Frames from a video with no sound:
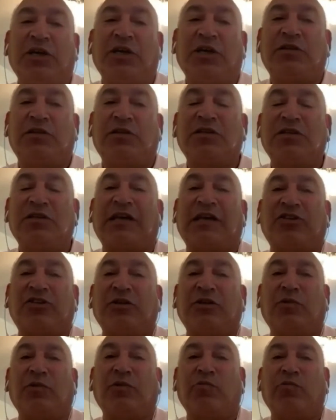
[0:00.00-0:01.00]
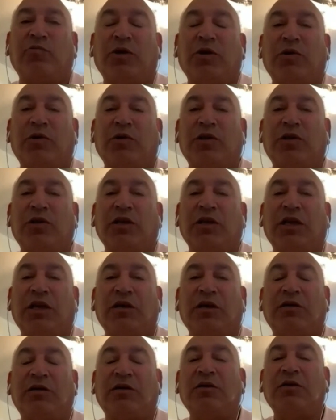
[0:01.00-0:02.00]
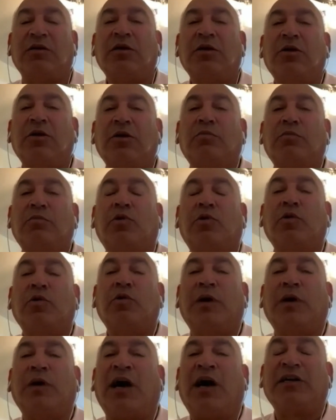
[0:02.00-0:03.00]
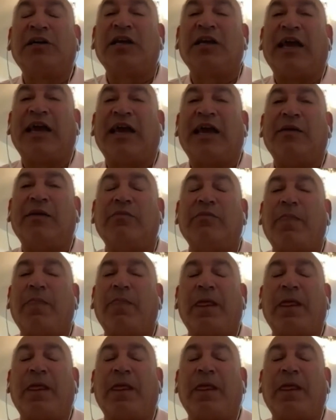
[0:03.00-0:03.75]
and Sachin when we were at the Mohun Bahagan game,